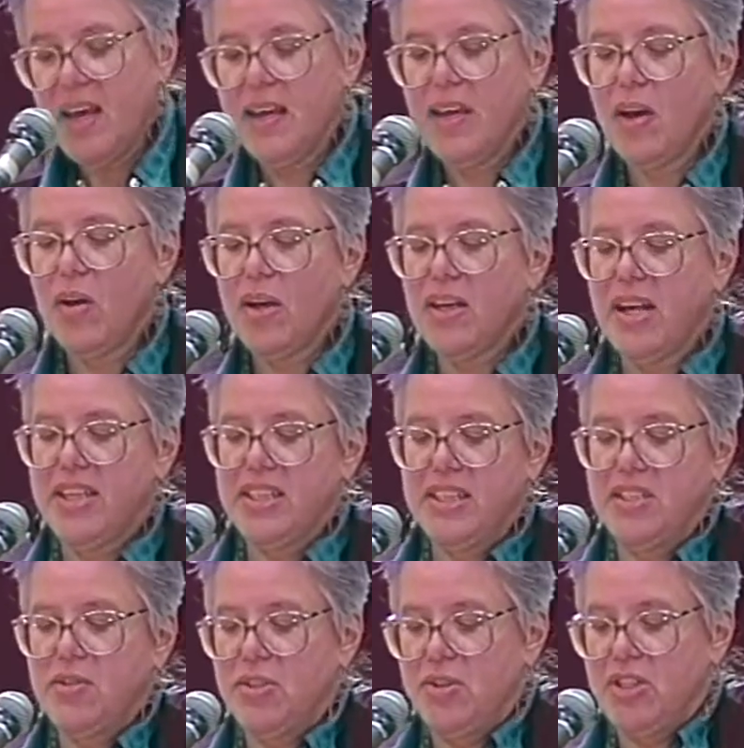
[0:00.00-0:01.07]
Now I'd like to
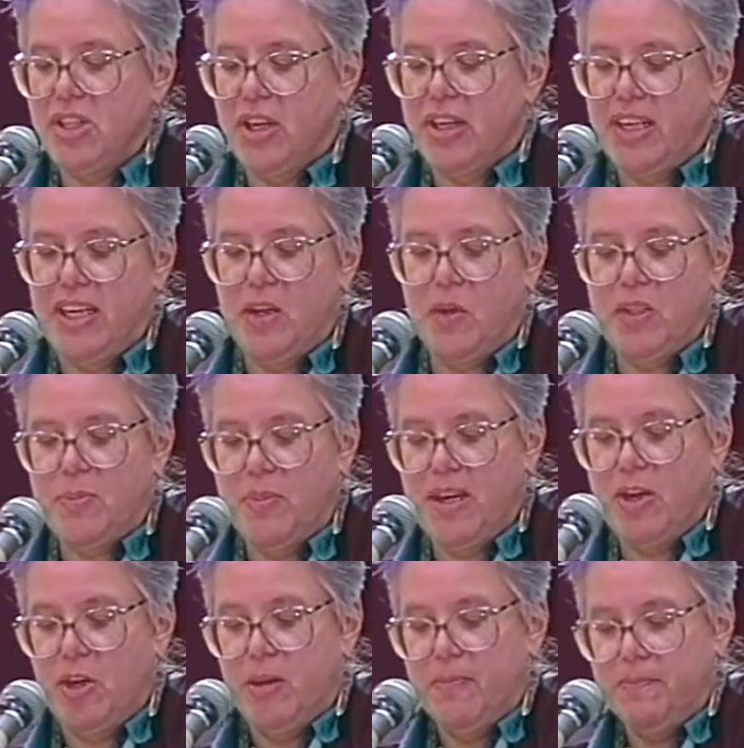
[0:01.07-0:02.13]
introduce our keynote
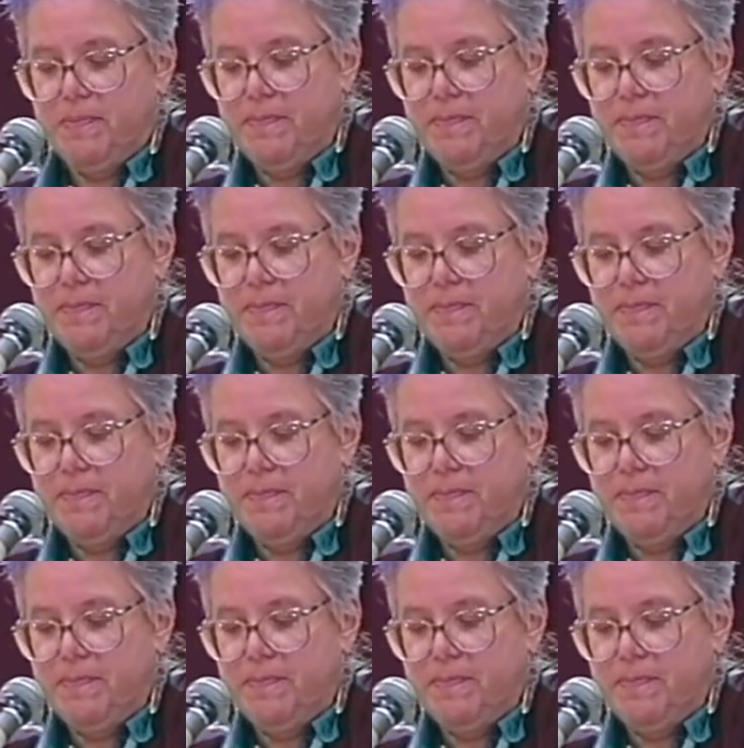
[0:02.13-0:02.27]
speaker.